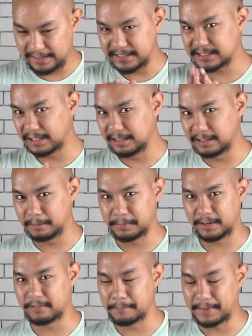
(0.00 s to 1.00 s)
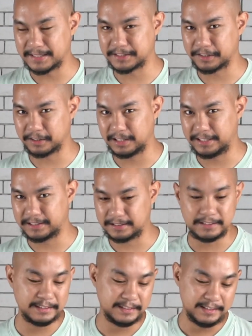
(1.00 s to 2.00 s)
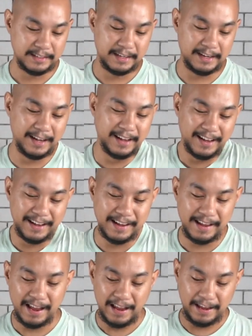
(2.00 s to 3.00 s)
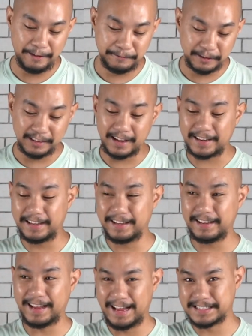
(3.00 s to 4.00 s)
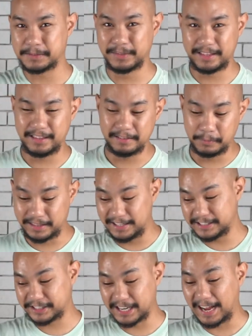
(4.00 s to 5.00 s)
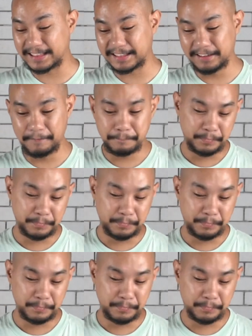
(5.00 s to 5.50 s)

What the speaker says: a little bit of a mess to clean. If you're lucky, as with this shot,